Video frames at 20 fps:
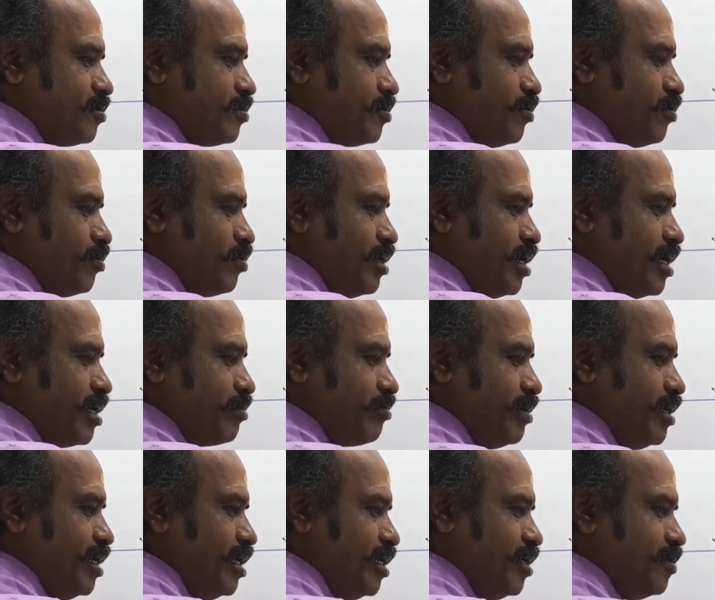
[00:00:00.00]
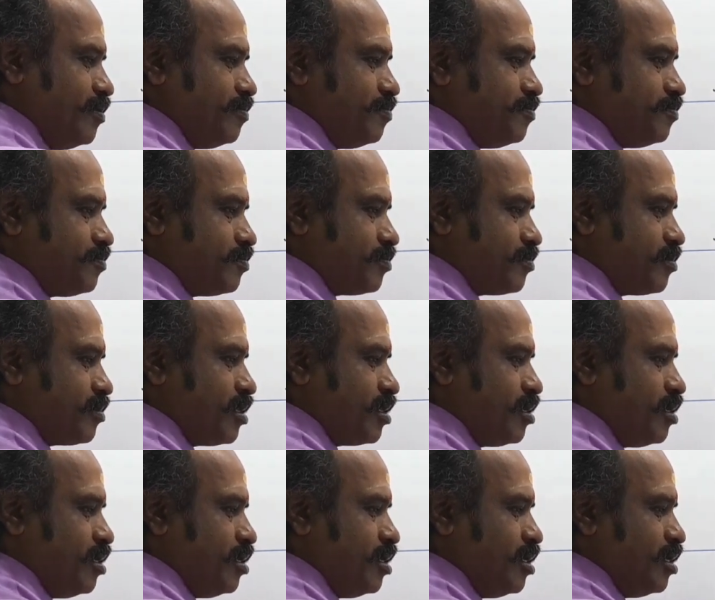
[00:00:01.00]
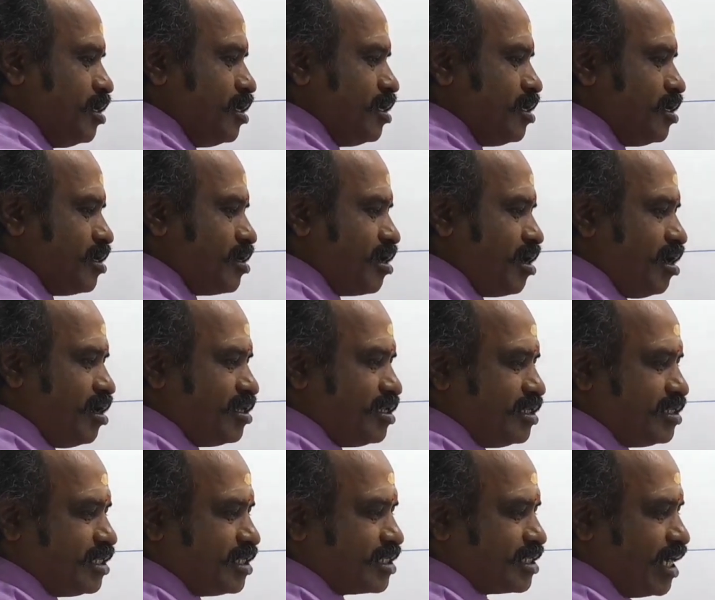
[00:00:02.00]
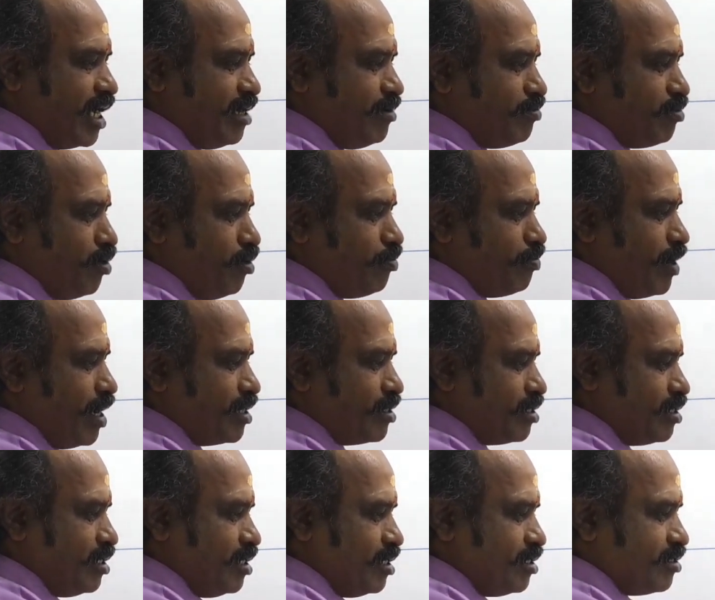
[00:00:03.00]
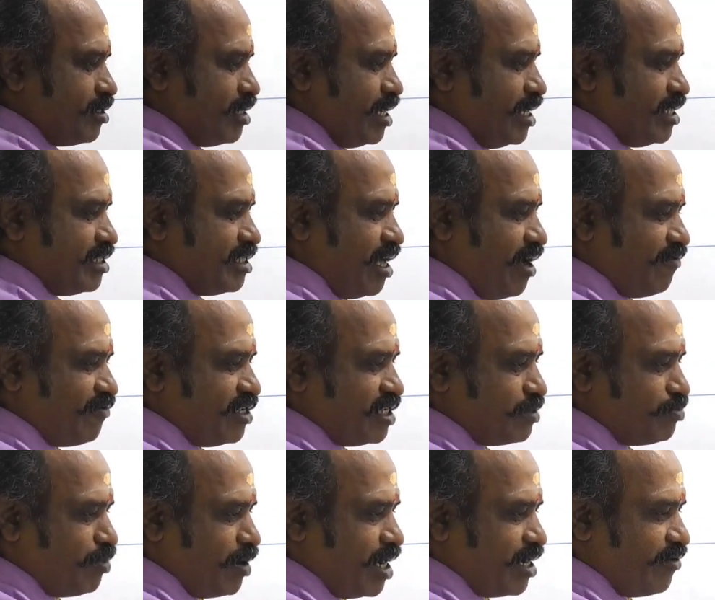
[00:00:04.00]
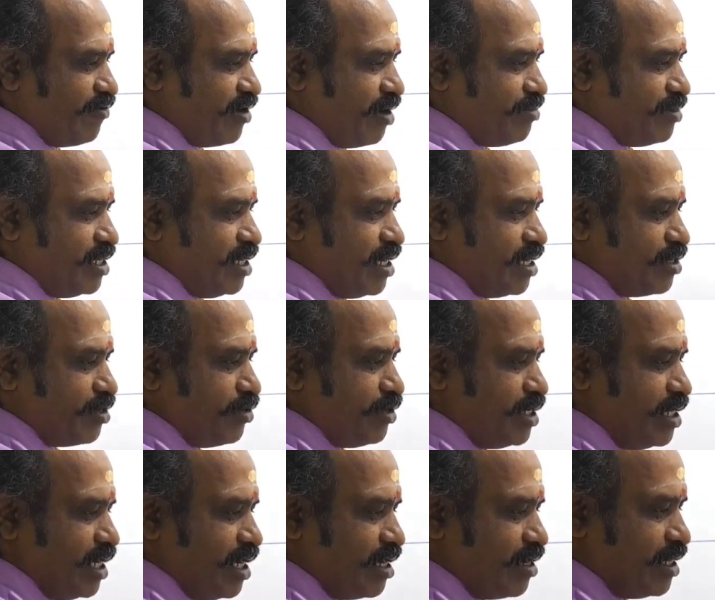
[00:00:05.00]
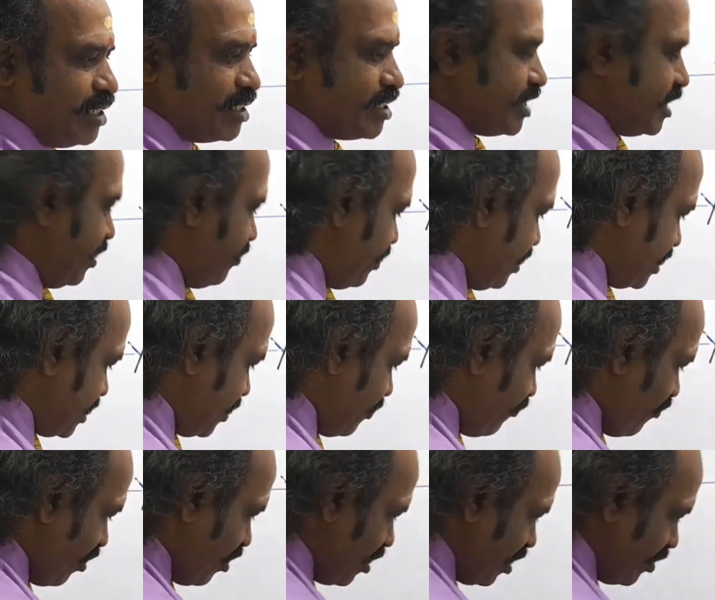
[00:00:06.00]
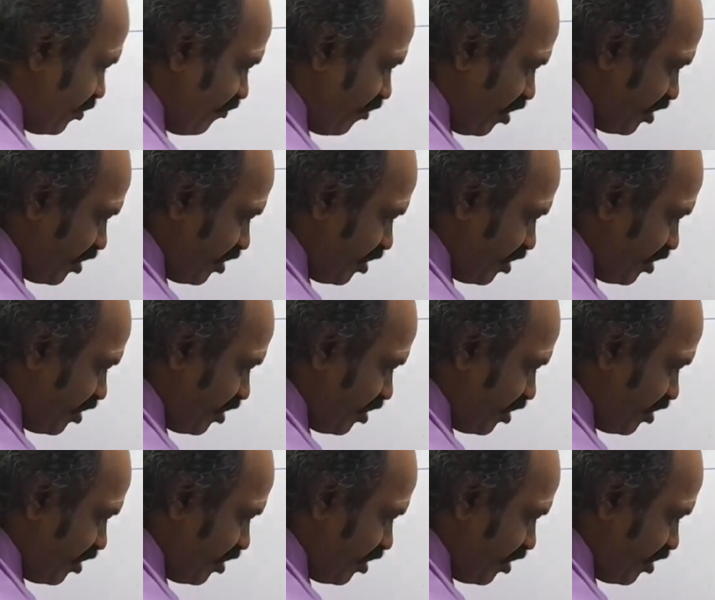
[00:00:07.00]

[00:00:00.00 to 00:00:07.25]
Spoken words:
So let me draw this sky blue part. The length of this part from here to here is given as 40